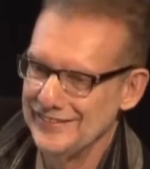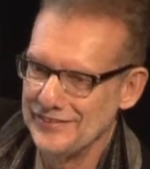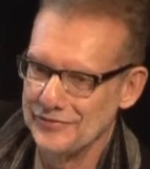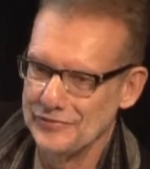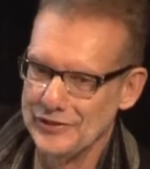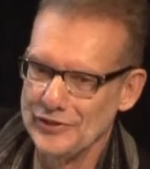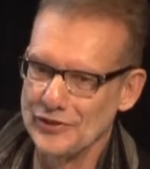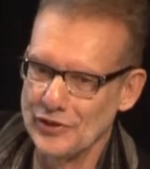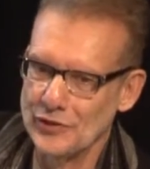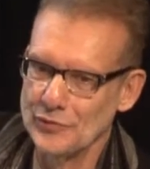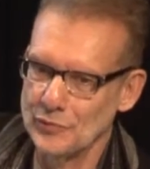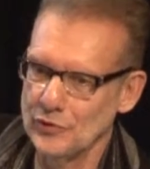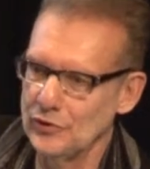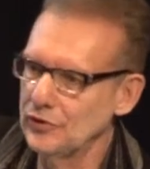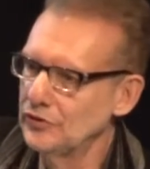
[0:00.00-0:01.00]
the three art
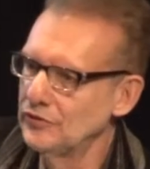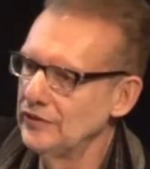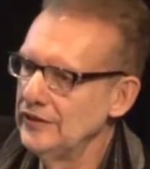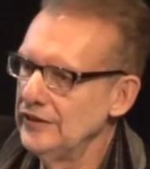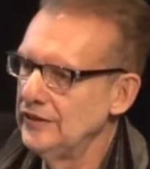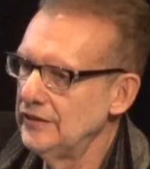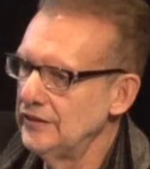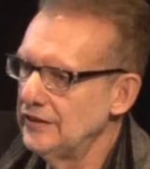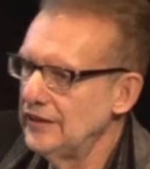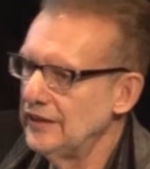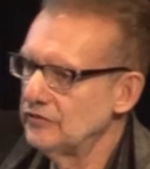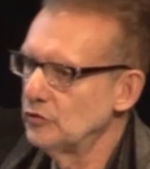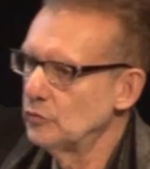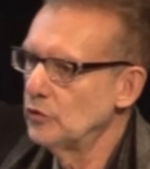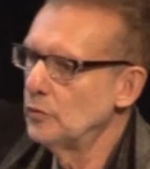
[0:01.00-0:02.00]
worlds,
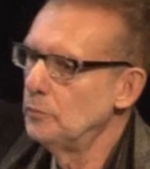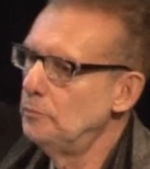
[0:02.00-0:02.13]
as it were,